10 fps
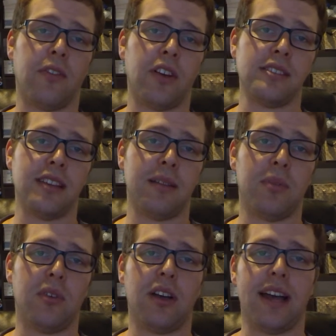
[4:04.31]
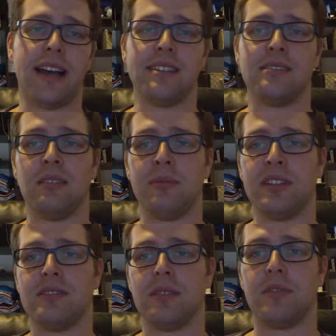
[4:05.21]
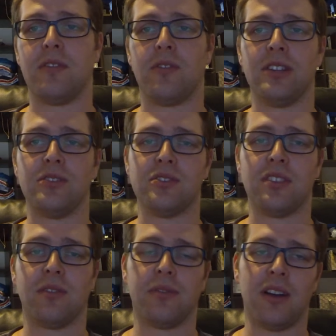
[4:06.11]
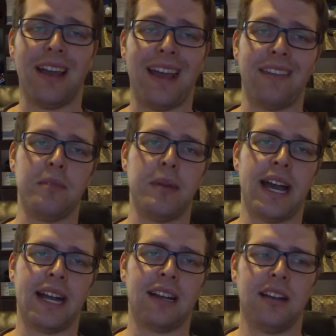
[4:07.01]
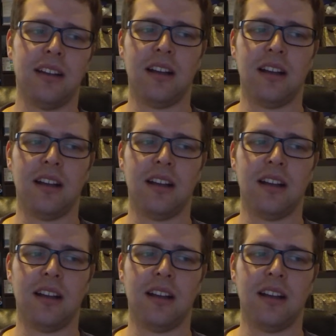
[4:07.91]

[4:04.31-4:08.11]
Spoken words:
for example, has limited slip differentials in the front and the back,